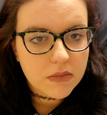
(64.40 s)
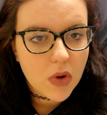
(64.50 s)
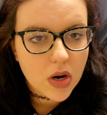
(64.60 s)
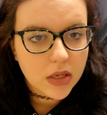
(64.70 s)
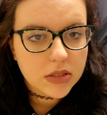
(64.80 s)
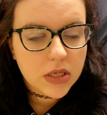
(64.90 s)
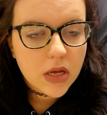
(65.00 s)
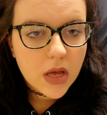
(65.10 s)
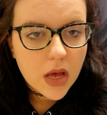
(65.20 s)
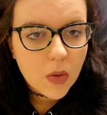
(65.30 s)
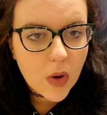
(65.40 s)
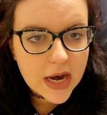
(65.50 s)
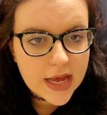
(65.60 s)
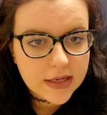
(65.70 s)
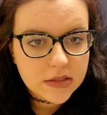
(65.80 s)
marked
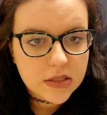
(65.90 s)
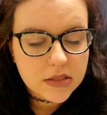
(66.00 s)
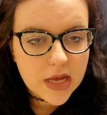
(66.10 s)
white X's